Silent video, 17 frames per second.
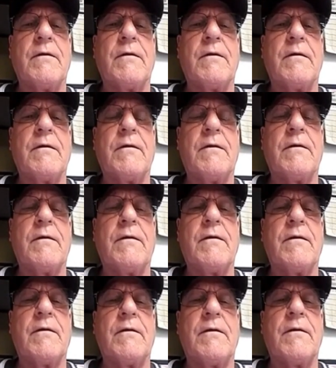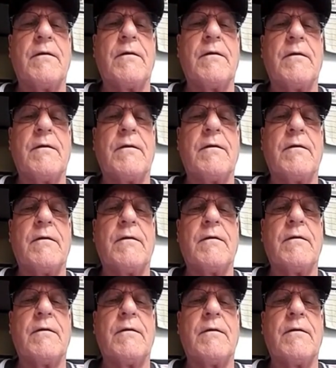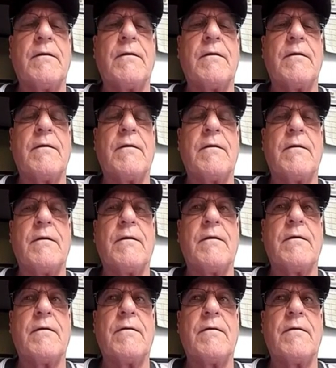(silent)